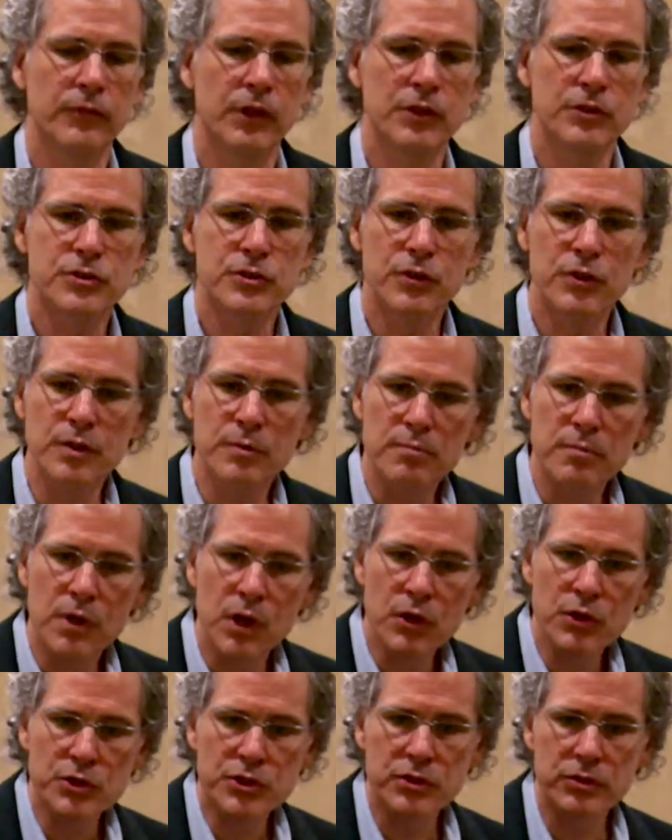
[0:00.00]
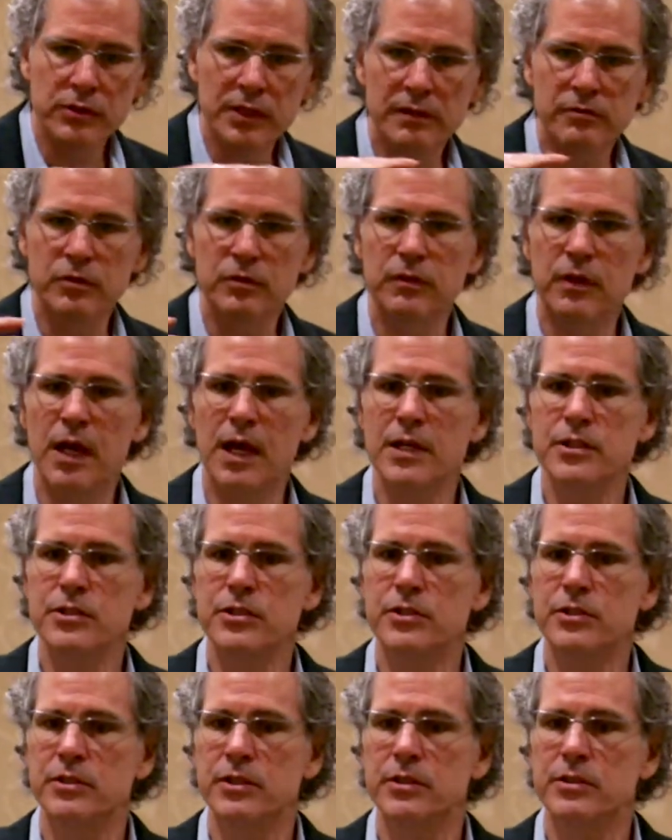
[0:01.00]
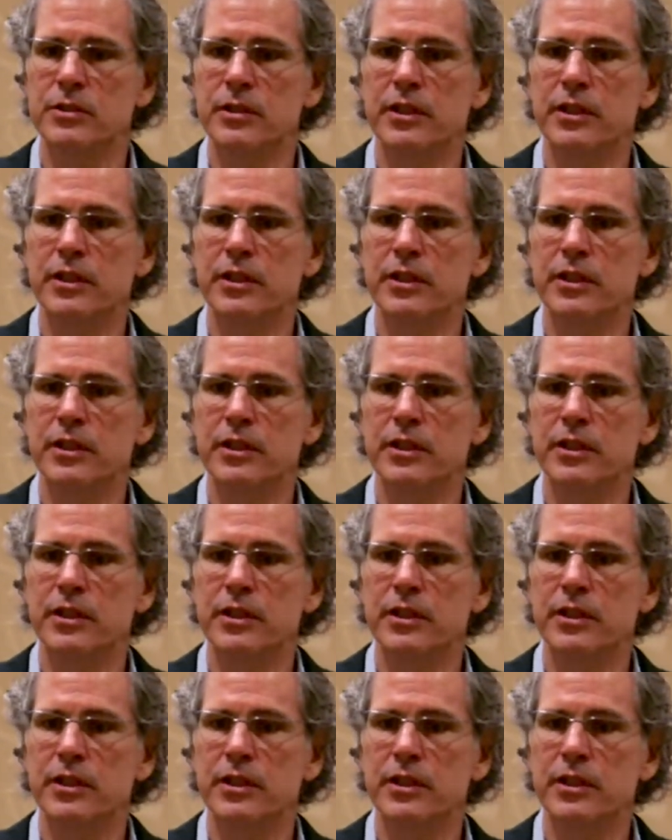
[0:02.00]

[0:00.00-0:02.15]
So the emotional level of consciousness,